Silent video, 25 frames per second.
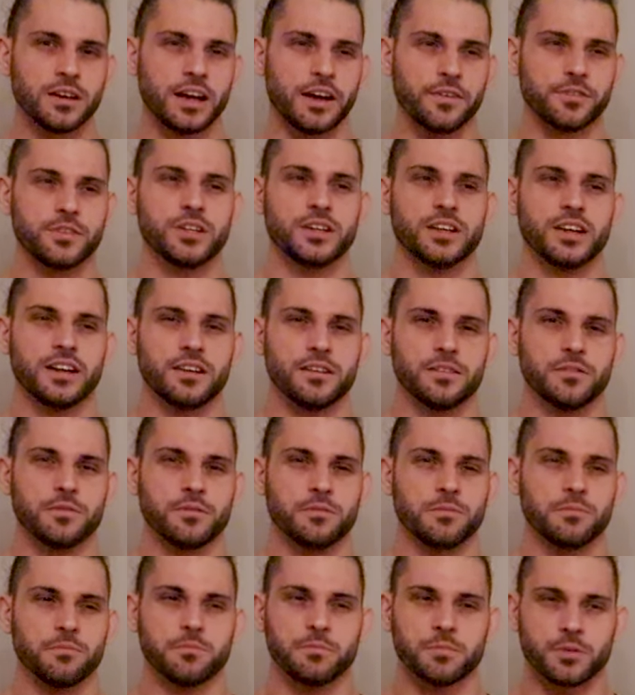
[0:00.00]
After
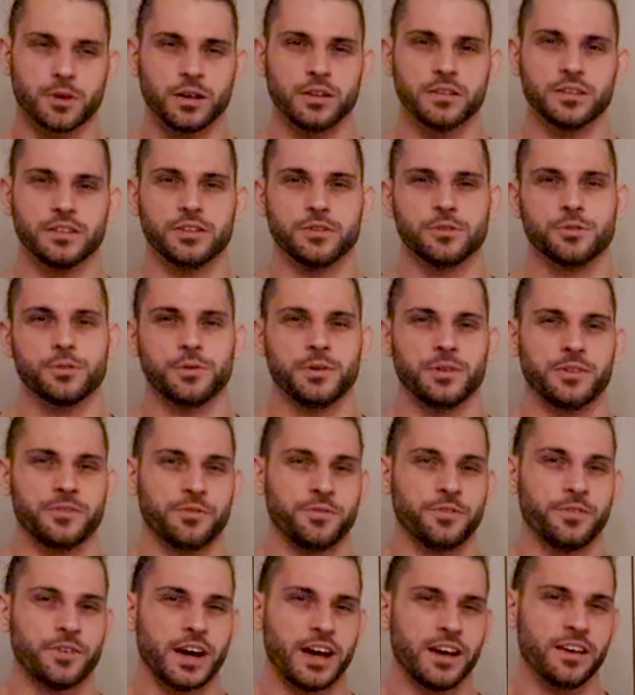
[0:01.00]
Braun dealt with
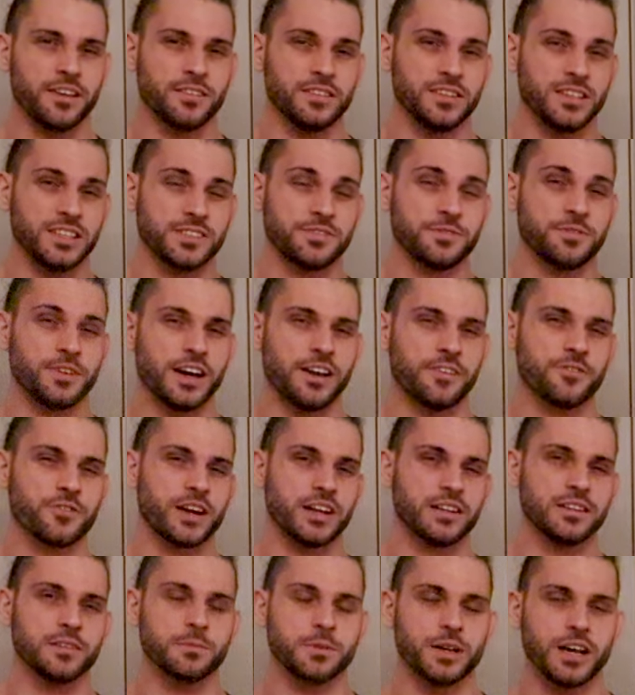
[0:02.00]
these five
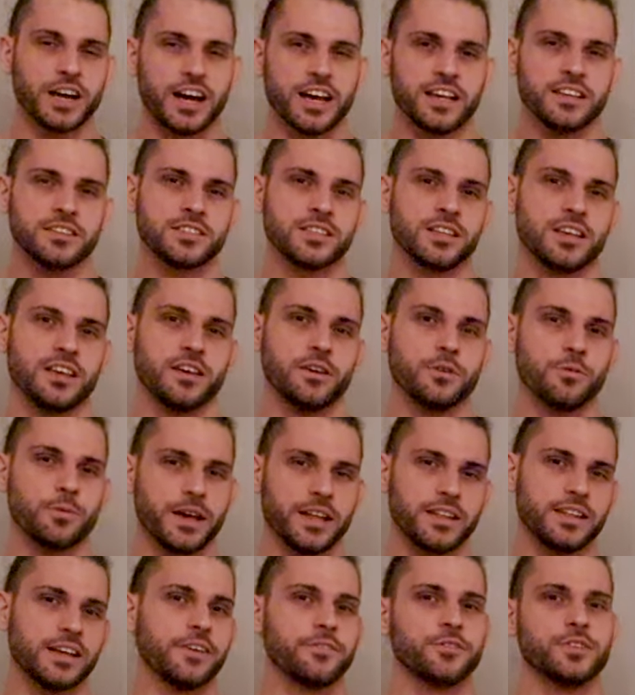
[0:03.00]
random guys, he
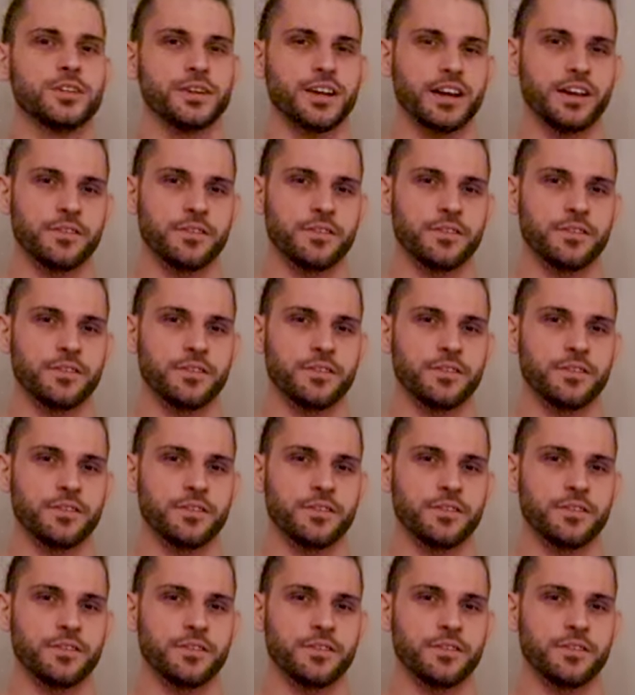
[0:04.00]
went after